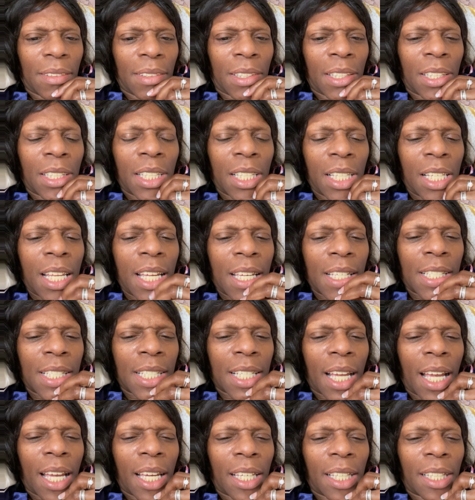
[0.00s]
looked like
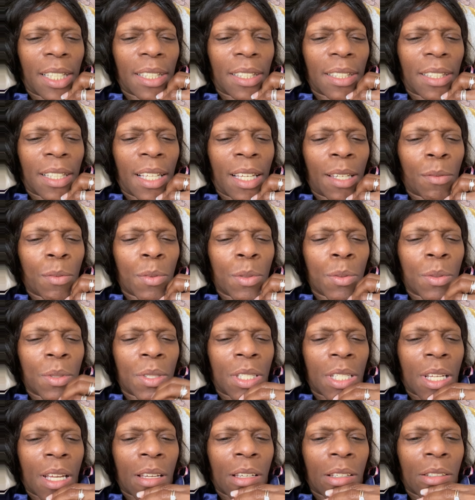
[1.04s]
Zion. Like we was
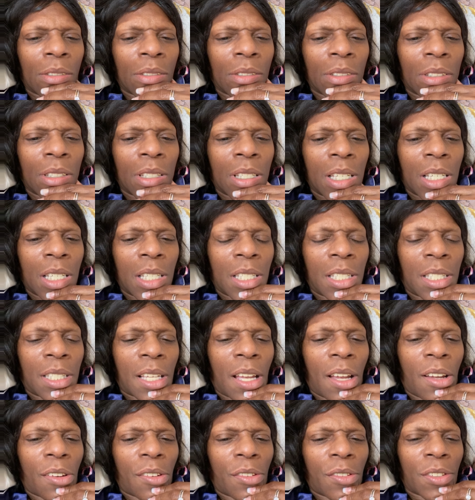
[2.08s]
down
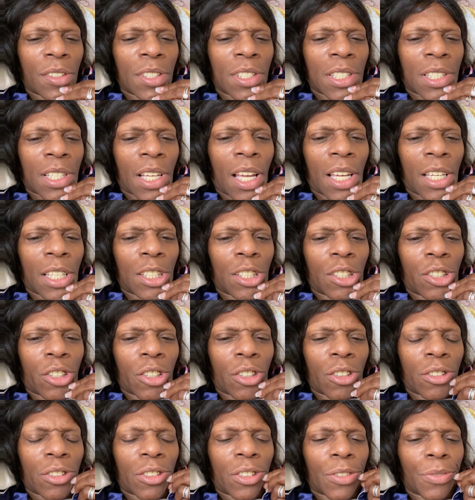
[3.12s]
south in Zion
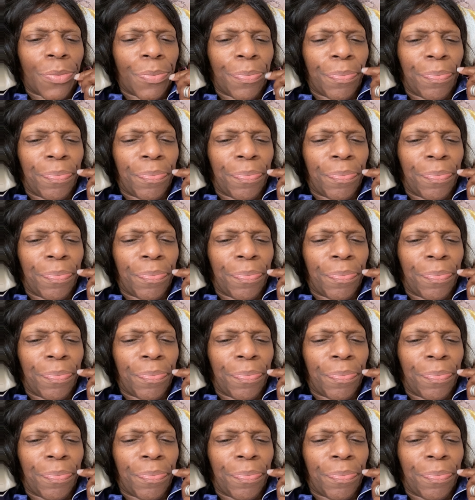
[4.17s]
Church.